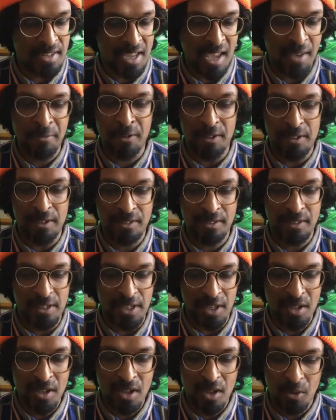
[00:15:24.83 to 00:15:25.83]

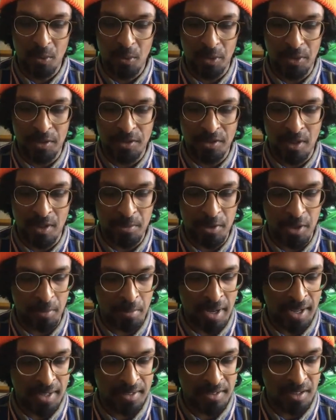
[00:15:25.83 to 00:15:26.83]
effortlessly with the subject
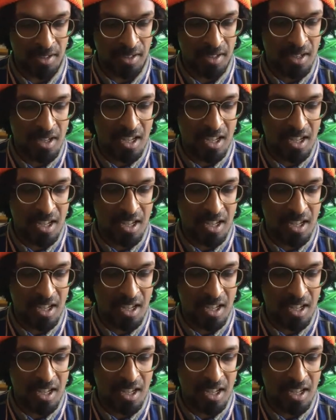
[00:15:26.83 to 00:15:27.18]
matter